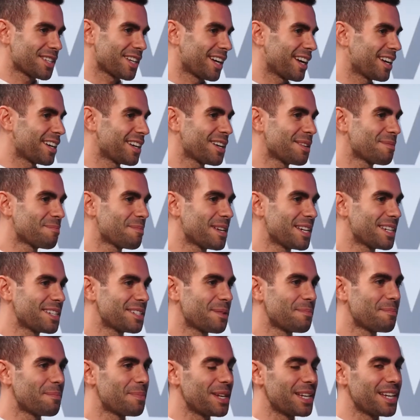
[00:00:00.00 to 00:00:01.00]
Like I didn't mean
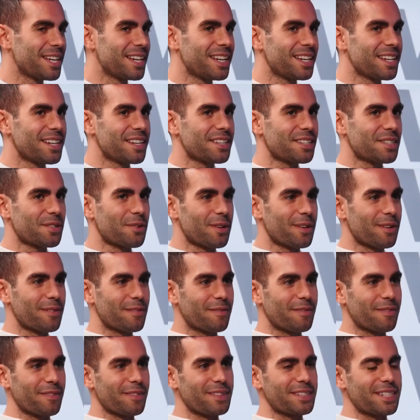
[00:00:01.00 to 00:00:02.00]
to be sort
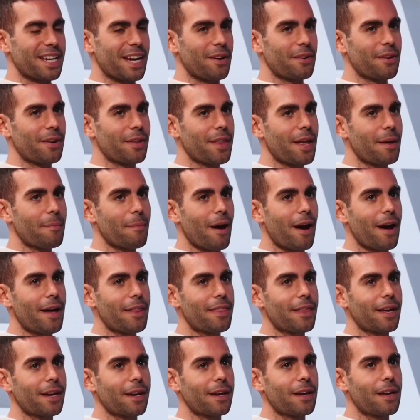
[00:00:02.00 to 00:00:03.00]
of down on them. I
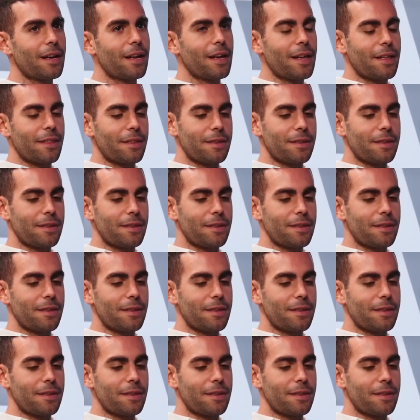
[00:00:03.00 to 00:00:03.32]
think